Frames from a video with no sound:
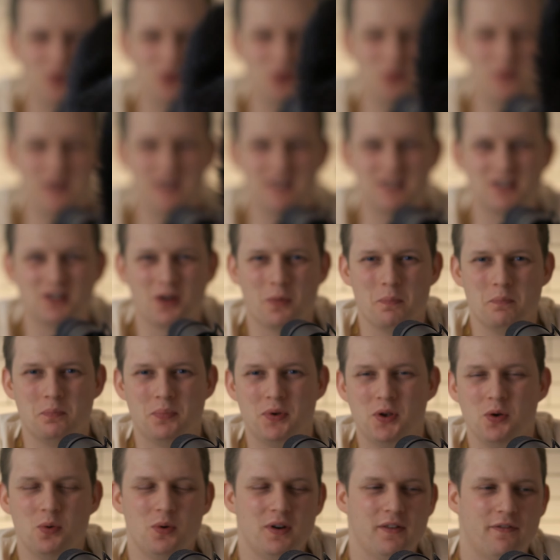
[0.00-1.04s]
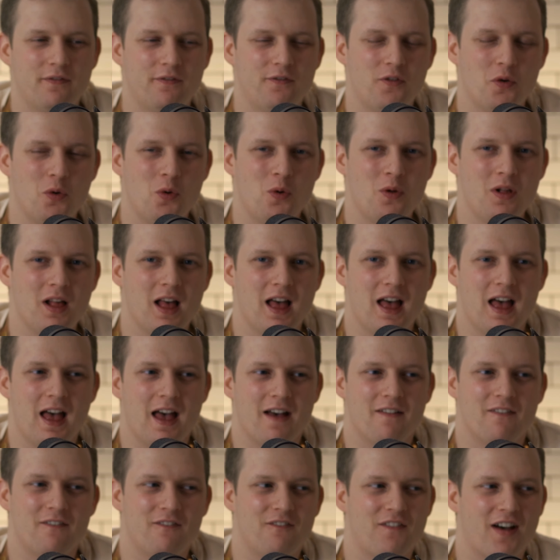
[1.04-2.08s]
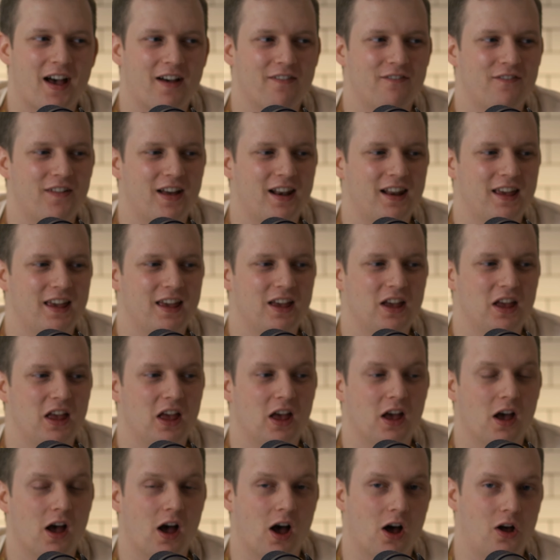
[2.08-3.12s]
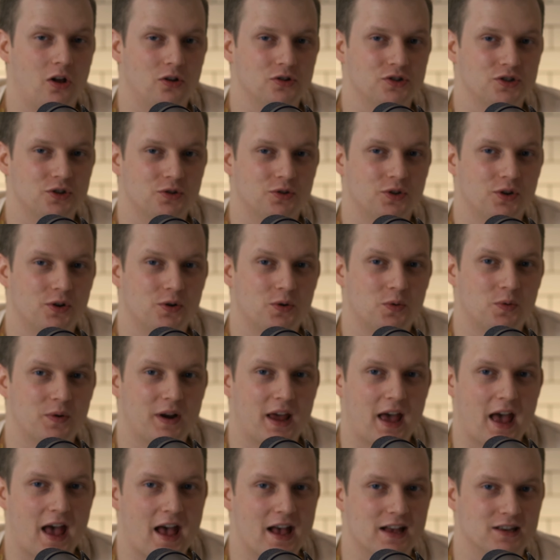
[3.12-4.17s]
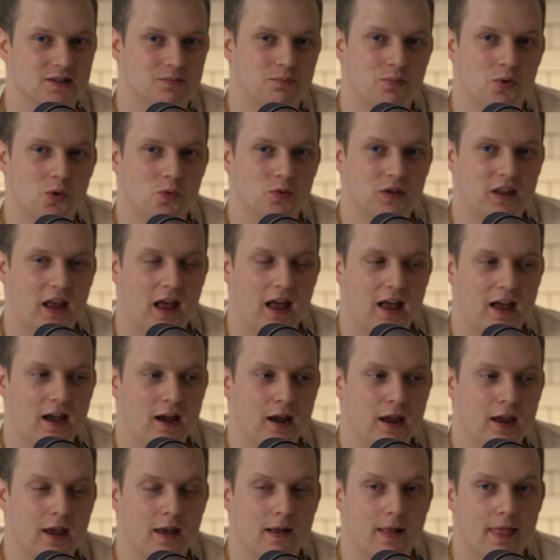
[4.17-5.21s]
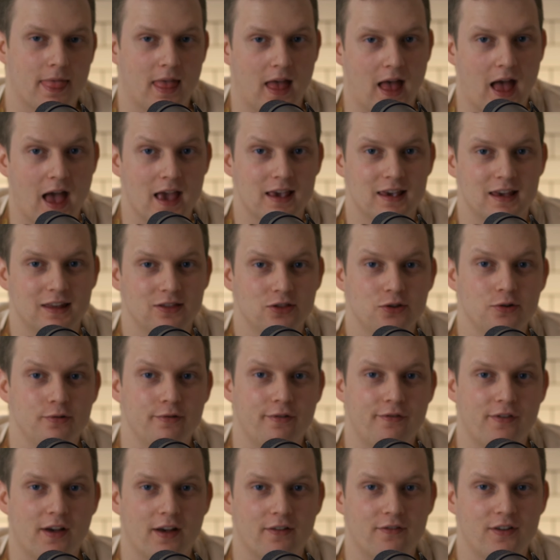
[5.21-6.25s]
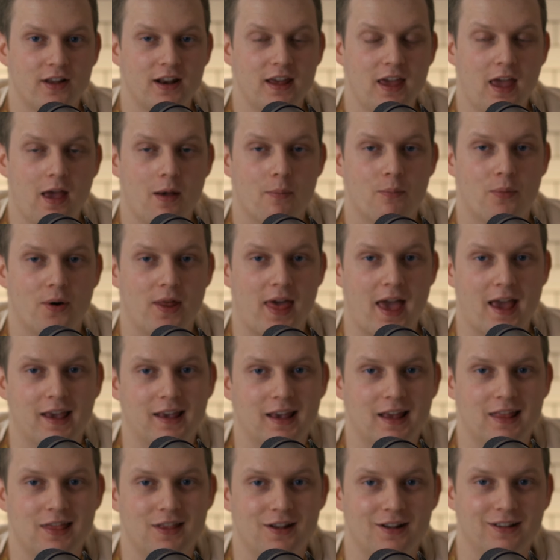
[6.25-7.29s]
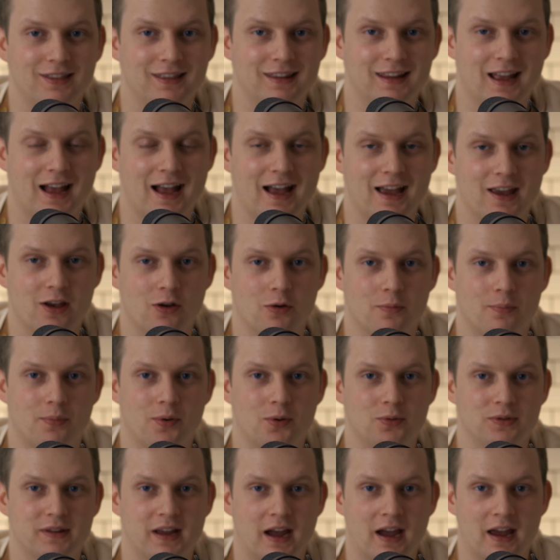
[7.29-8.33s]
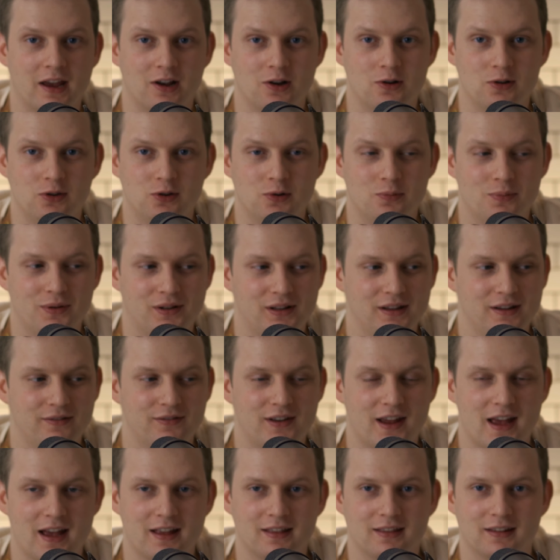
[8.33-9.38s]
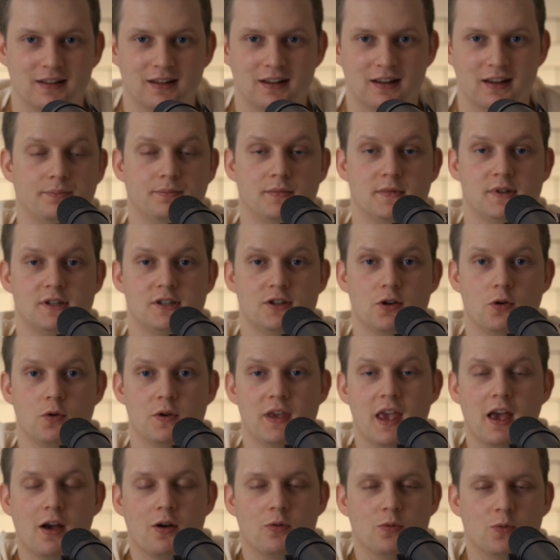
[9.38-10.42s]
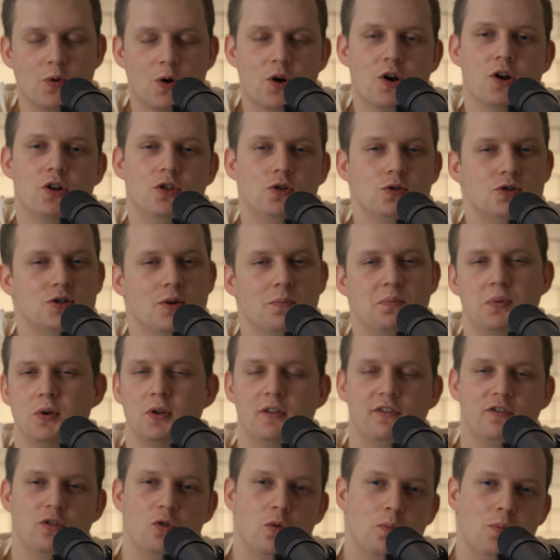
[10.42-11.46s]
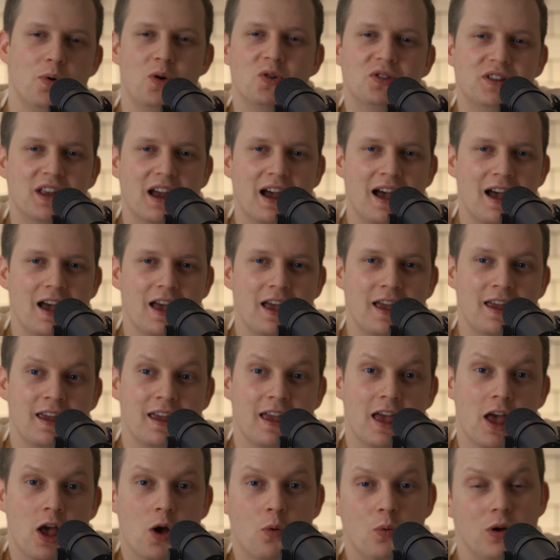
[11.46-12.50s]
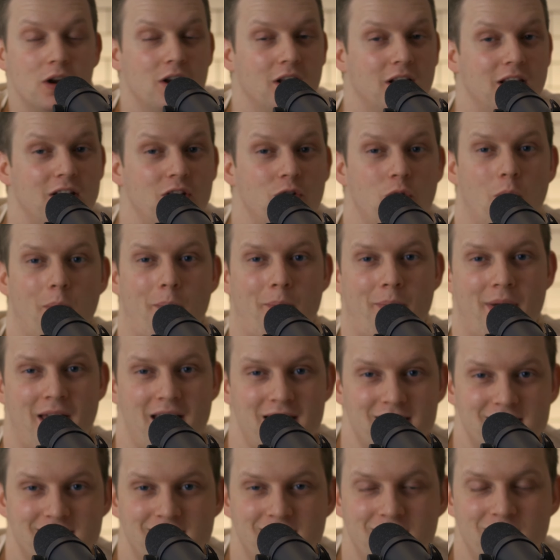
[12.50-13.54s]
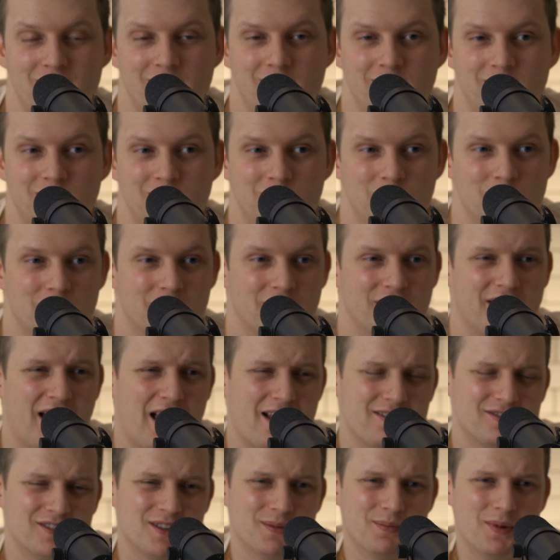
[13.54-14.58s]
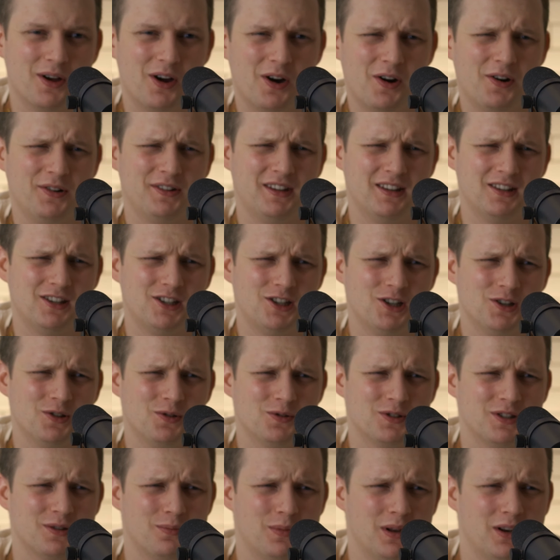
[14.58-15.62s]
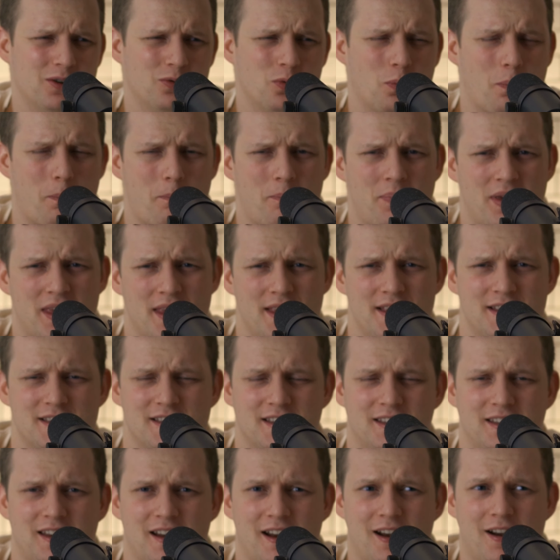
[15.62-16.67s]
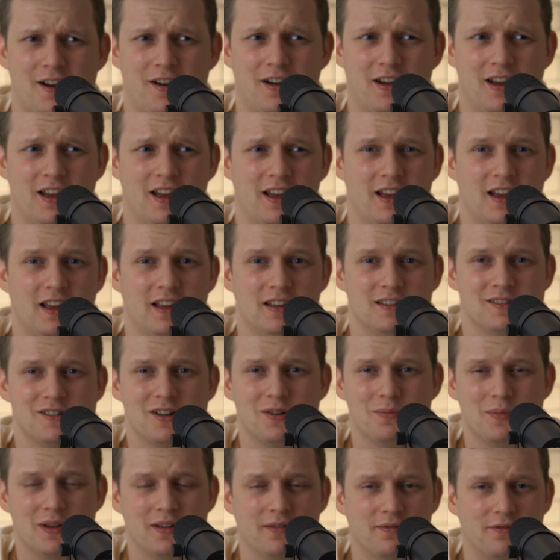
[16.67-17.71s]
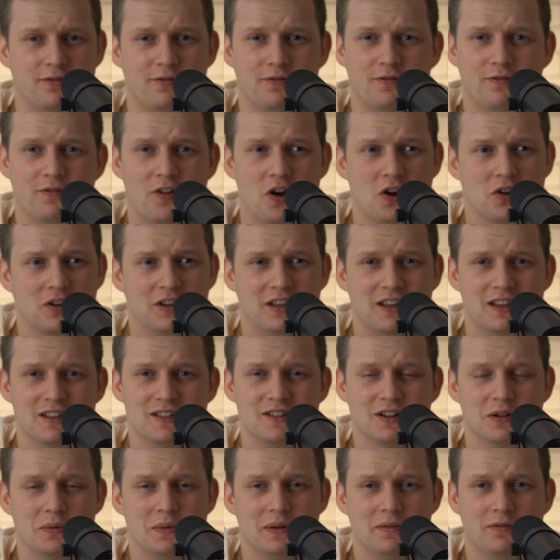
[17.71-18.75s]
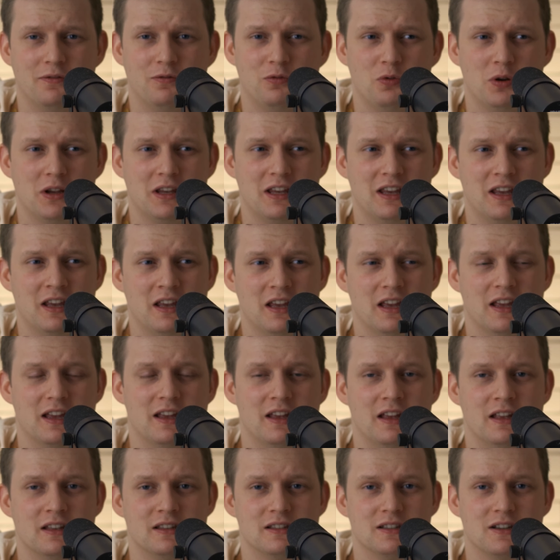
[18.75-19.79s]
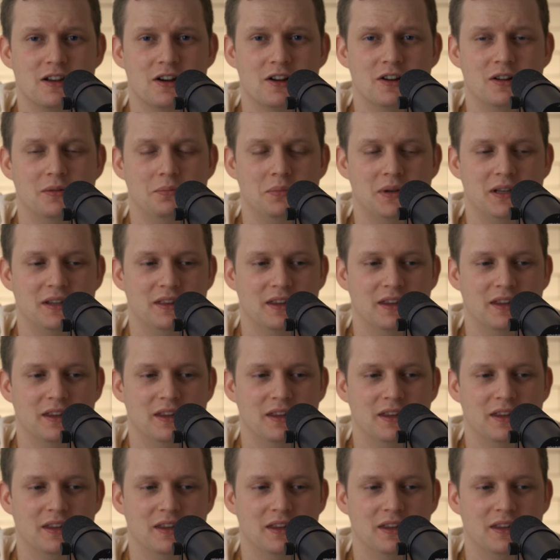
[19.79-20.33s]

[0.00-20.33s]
doing some beautiful farfalle, also known as bow tie. I can do farfalle, but I cannot tie a bow tie. Could you believe that? So yeah, we're gonna do some beautiful bow tie with a little pesto. We're gonna have some artichokes, some little peas in there. It's gonna be funky, it's gonna be freaky, it's gonna be